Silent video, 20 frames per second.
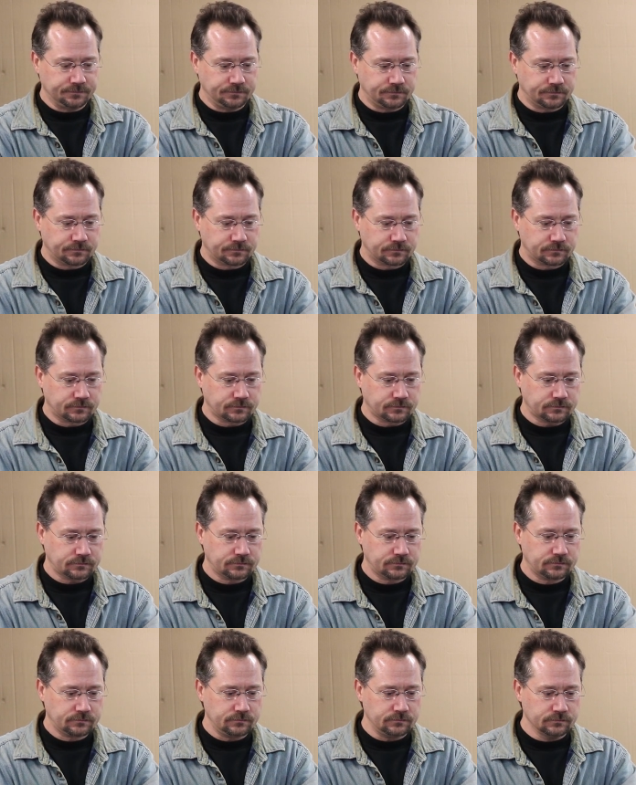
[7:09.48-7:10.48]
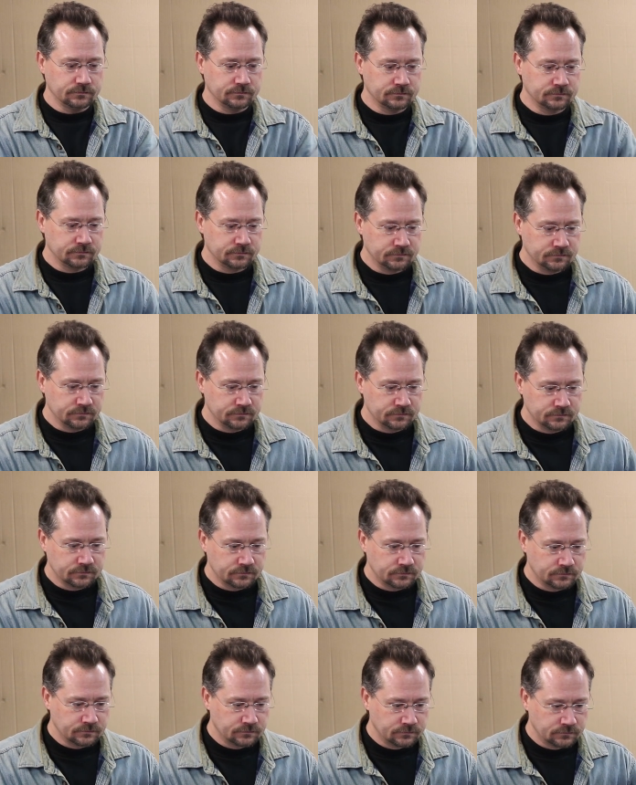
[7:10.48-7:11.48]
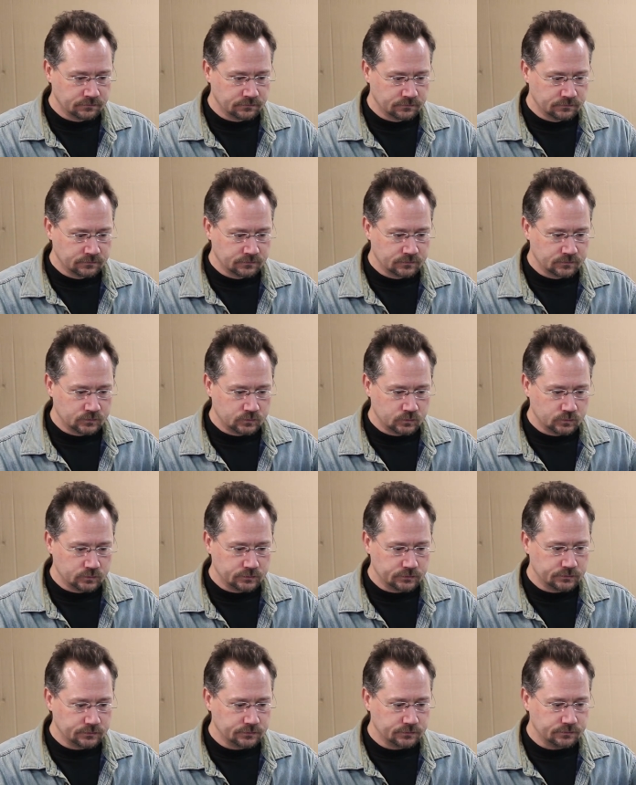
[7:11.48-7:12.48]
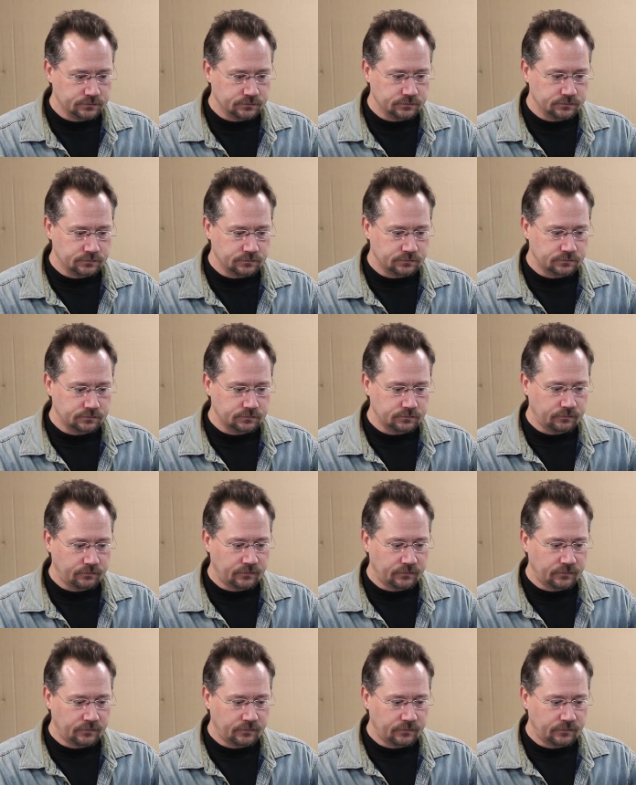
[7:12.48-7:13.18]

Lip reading: (silence)